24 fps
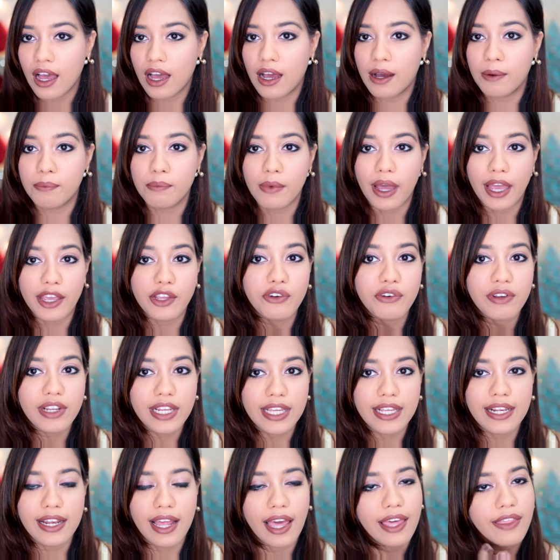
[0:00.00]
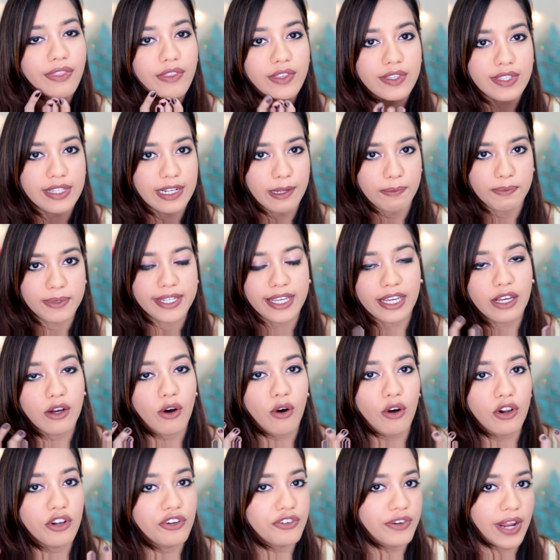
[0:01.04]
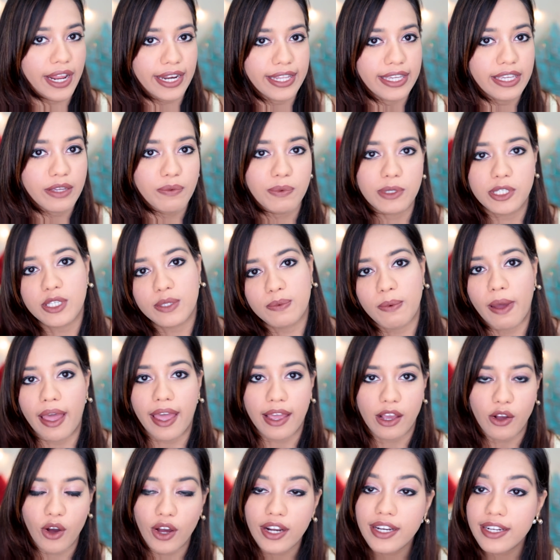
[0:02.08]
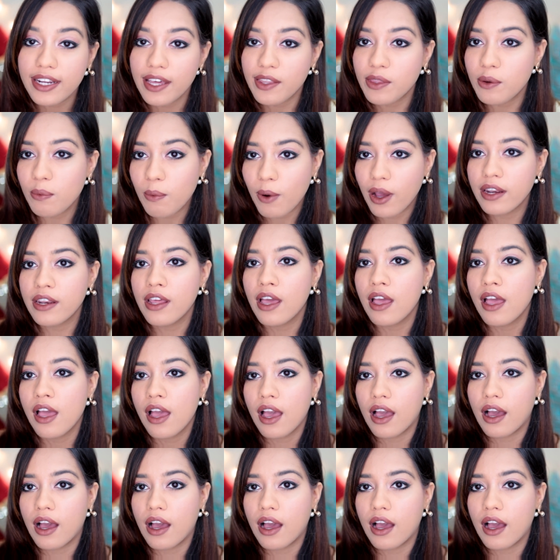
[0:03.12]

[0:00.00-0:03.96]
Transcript: I really like this lipstick already, which is why I got another one.